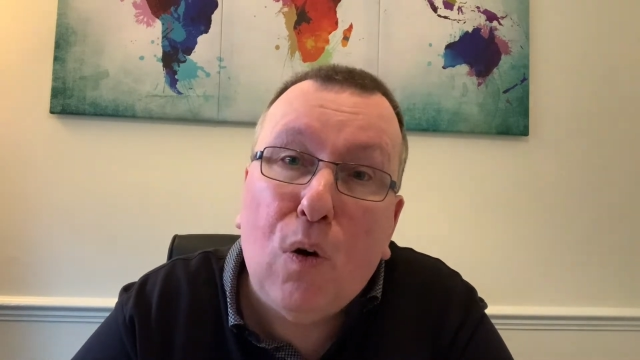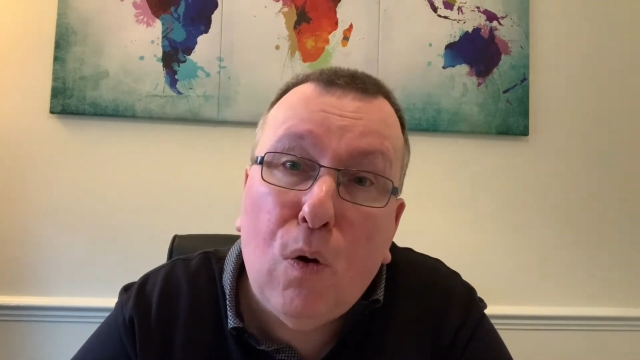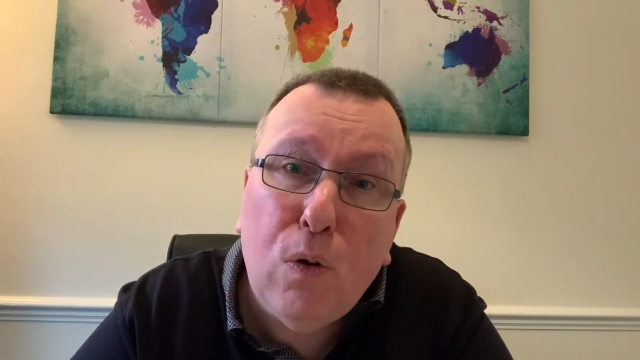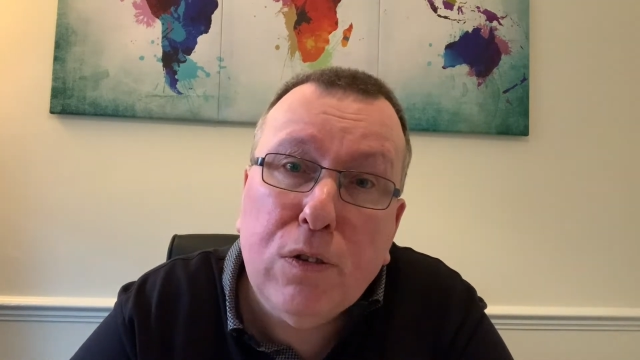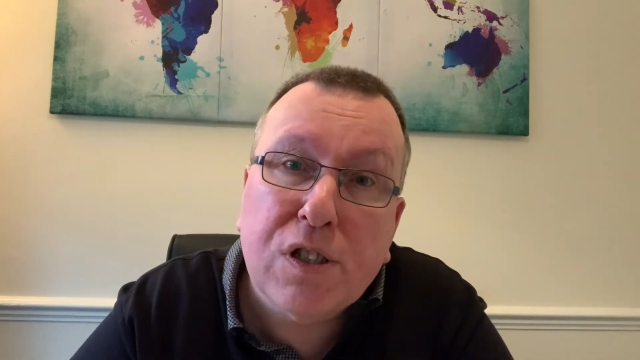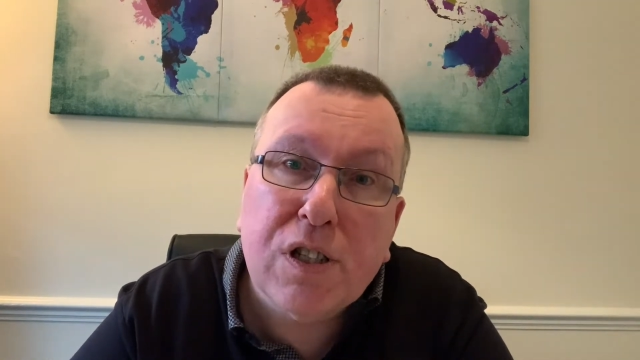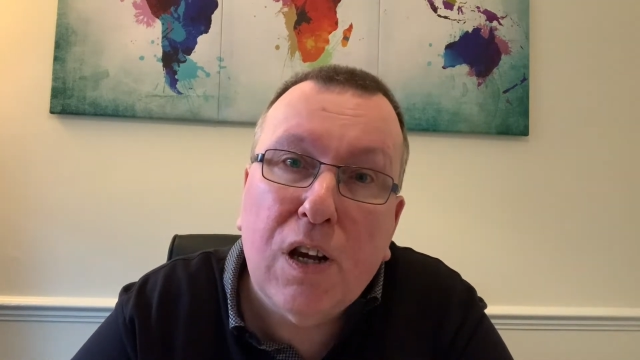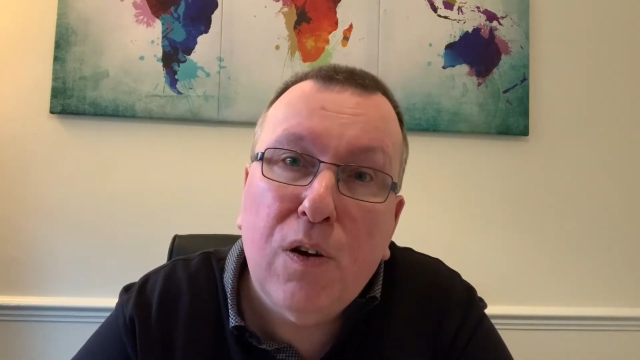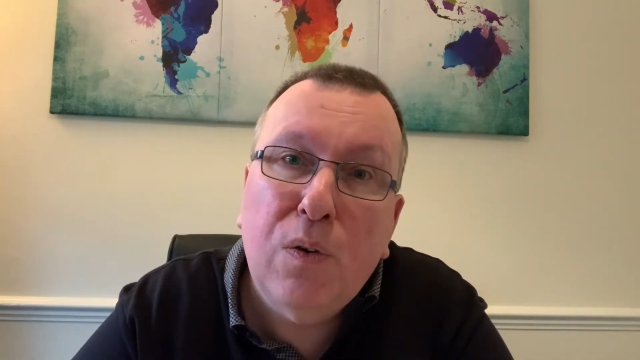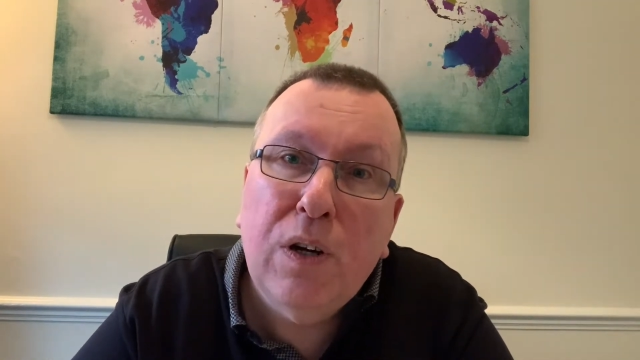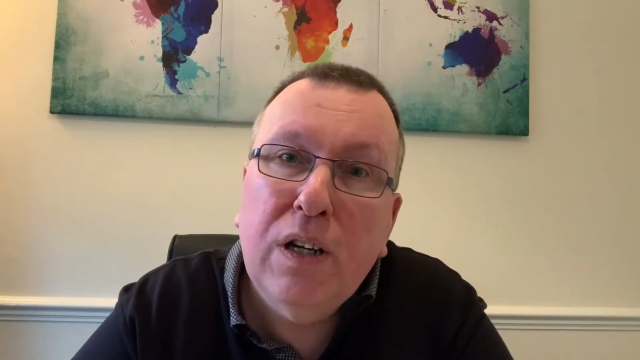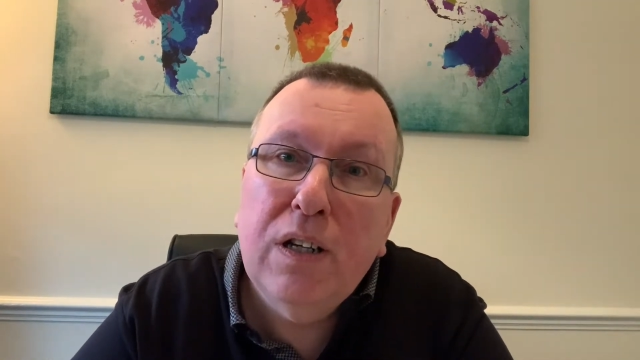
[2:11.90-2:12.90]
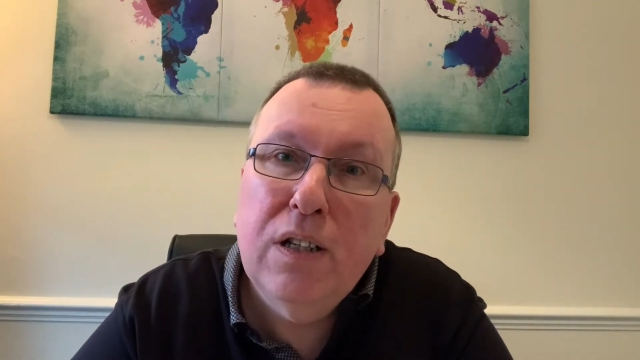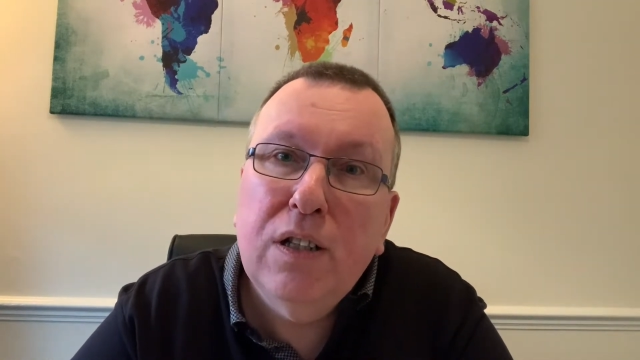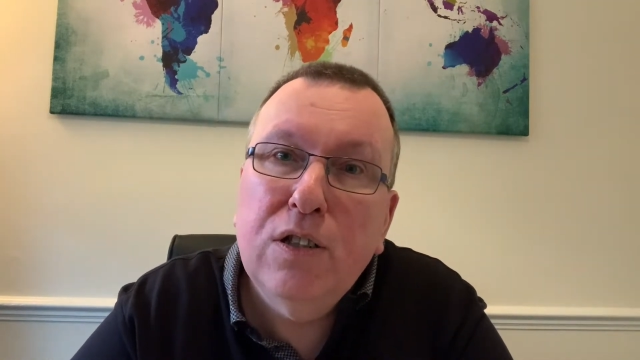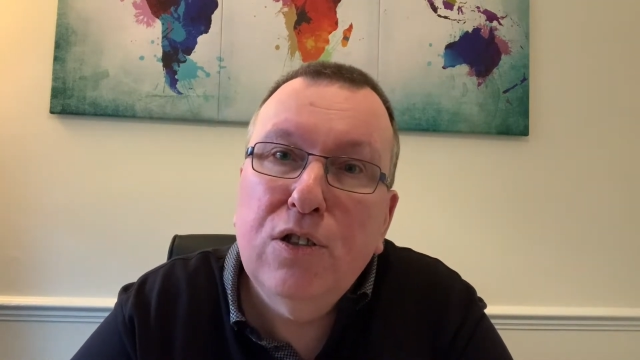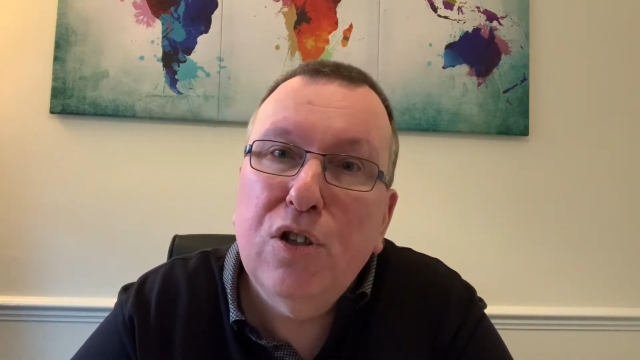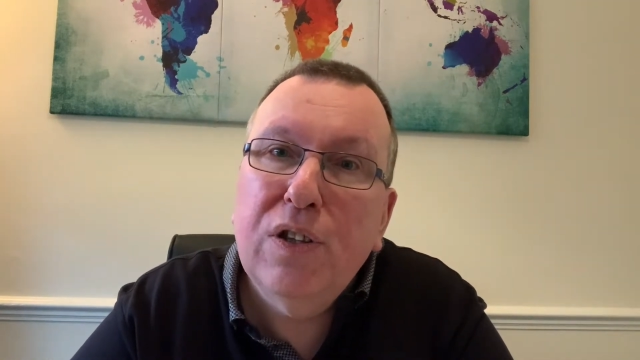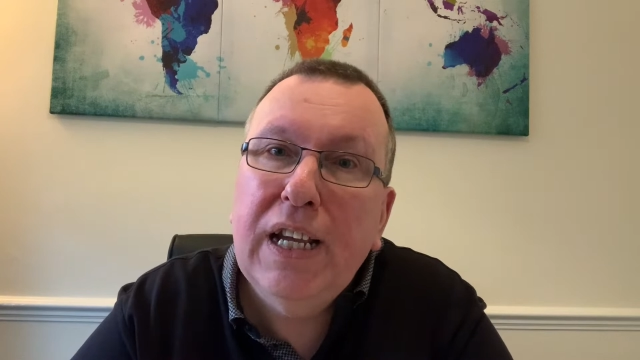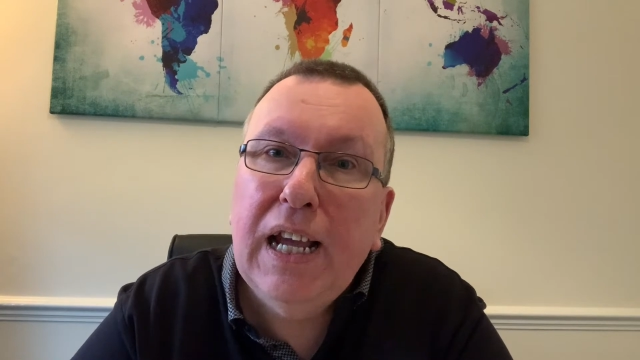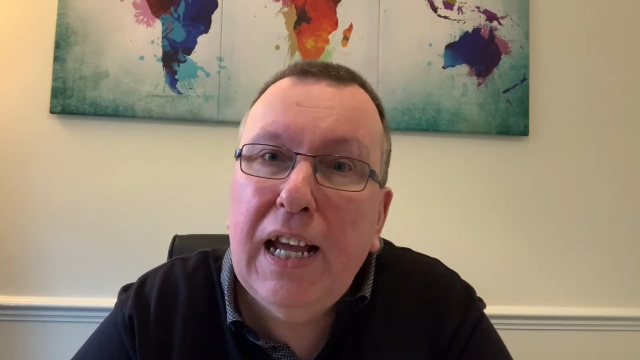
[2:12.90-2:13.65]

also to the